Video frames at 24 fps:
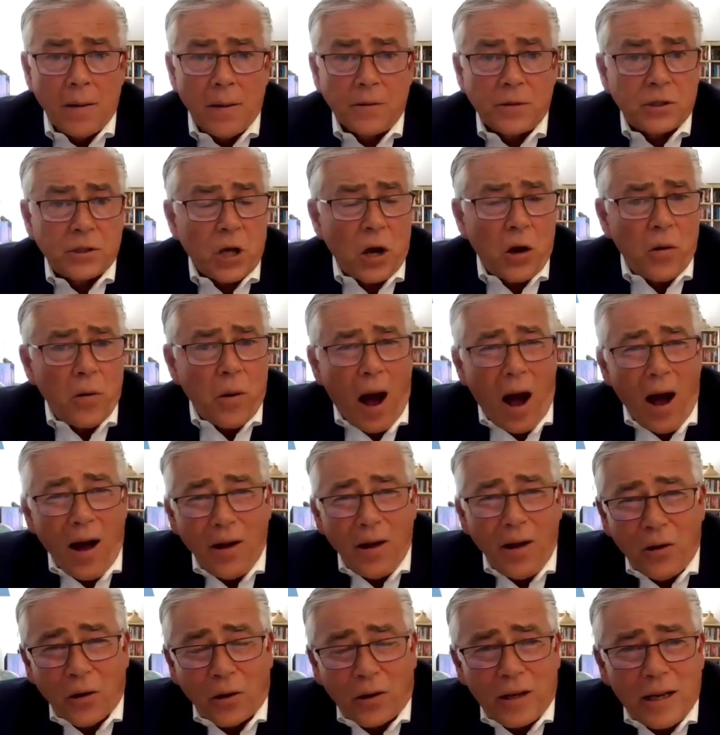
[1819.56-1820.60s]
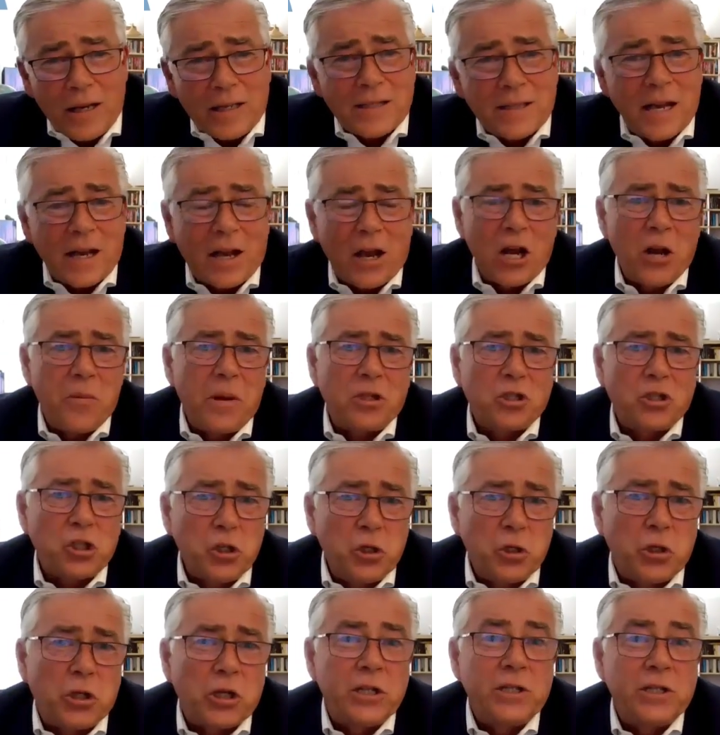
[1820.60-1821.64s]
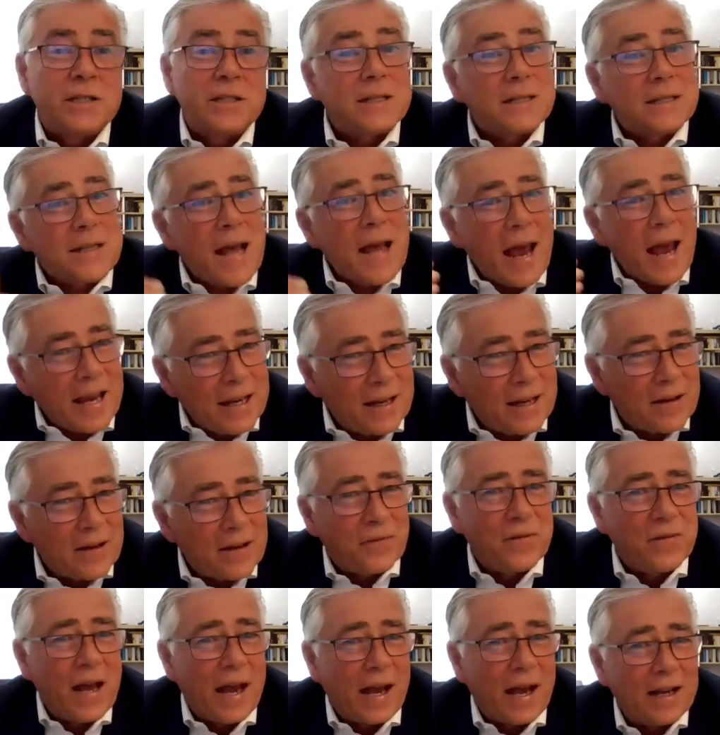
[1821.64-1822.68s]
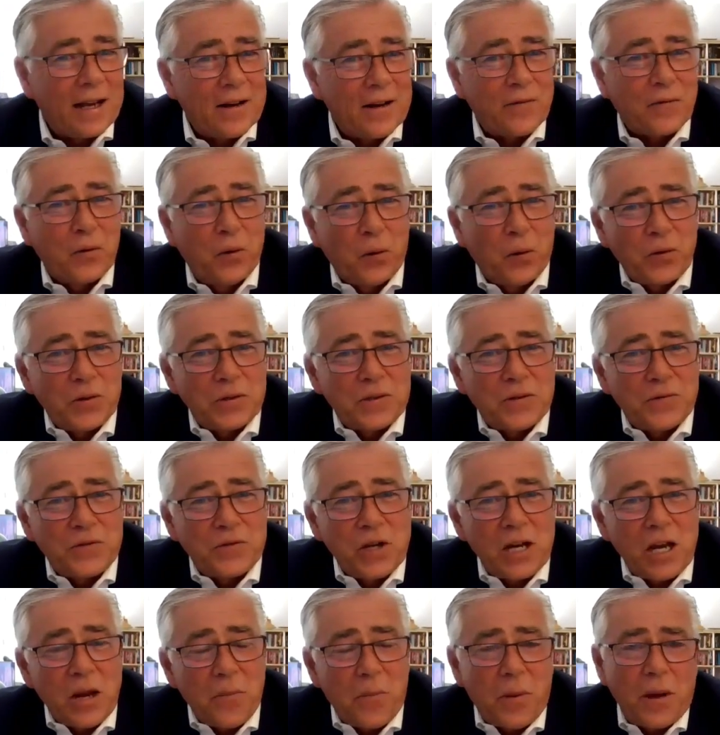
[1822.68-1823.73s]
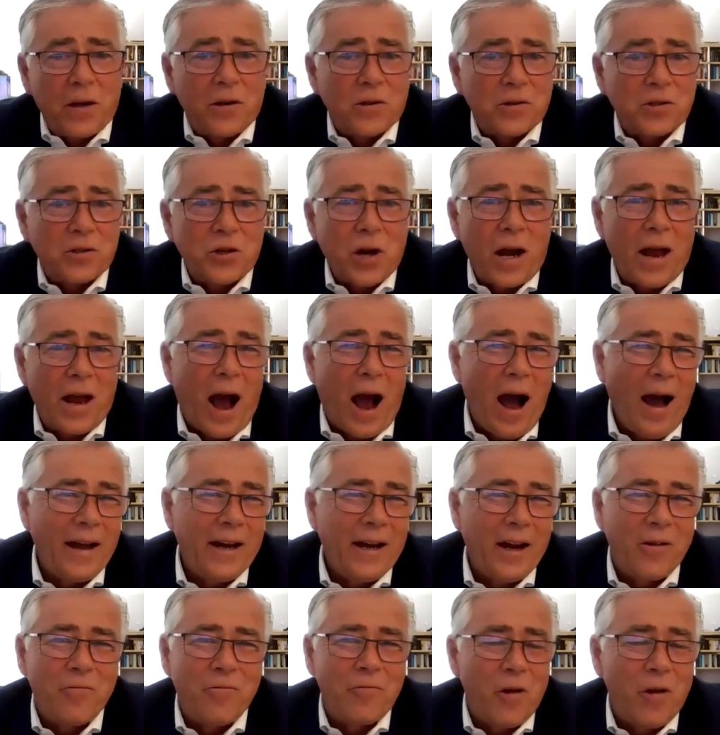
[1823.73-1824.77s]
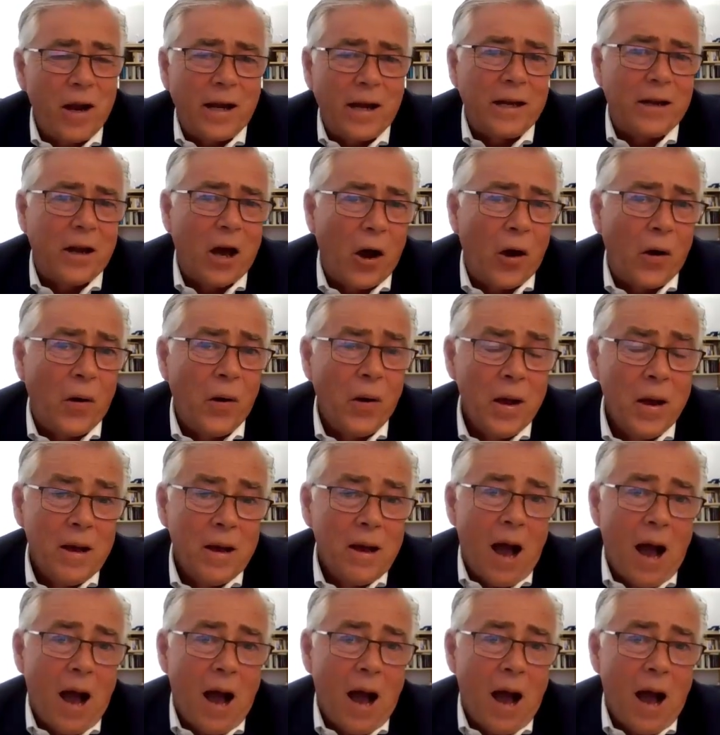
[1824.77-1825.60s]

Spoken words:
So, look, is there going to be 2 consecutive negative quarters of GDP in Australia? I don't really know.